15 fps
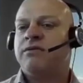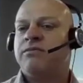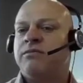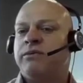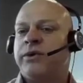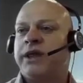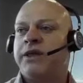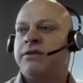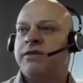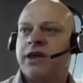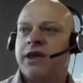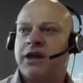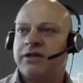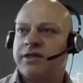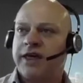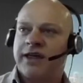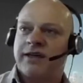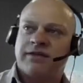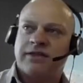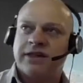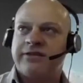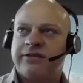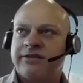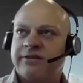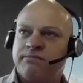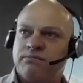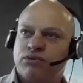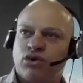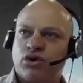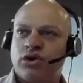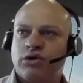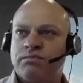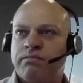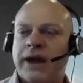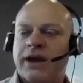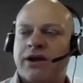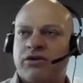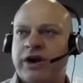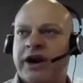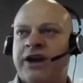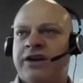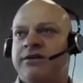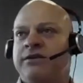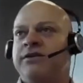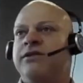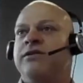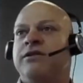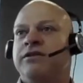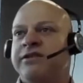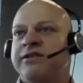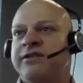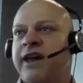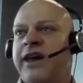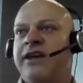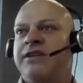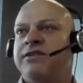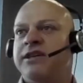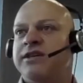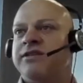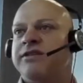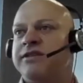we can think of this broad background state that